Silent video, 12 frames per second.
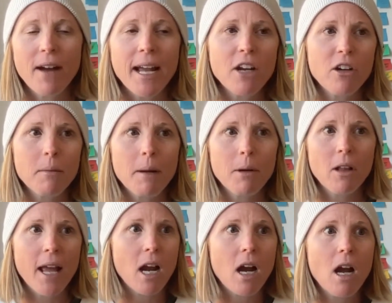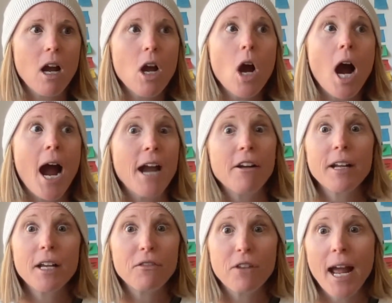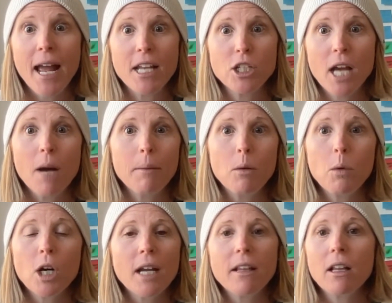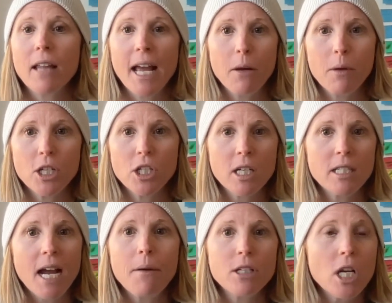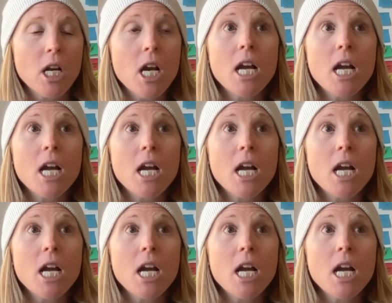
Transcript: I can remember like hiring a friend to help me work on the language because I was